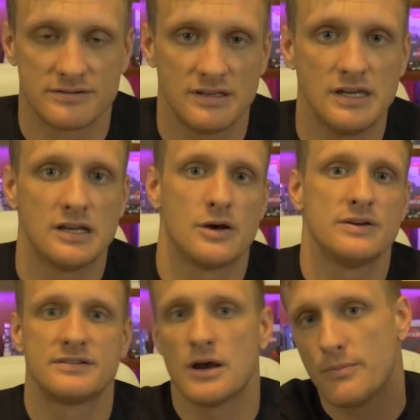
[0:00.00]
so you can
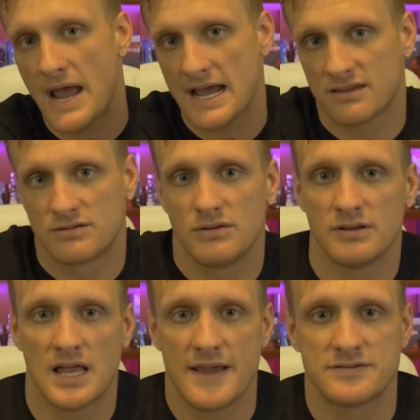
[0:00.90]
always go back through the
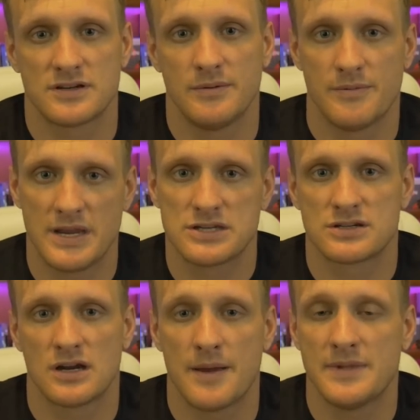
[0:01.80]
live stream and make
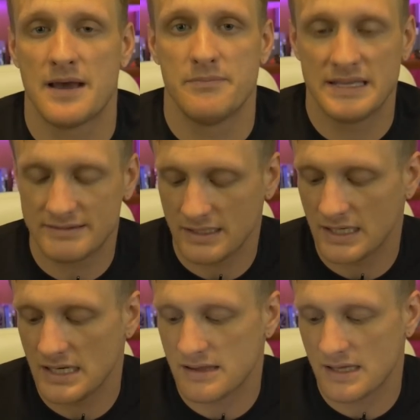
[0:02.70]
sure I'm not missing
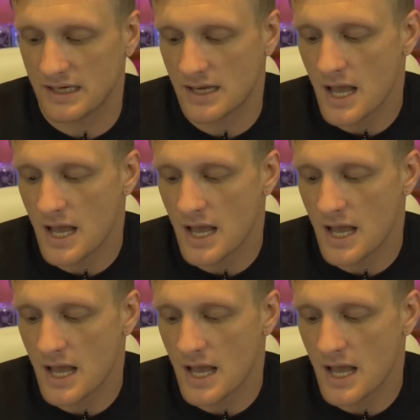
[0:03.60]
anything.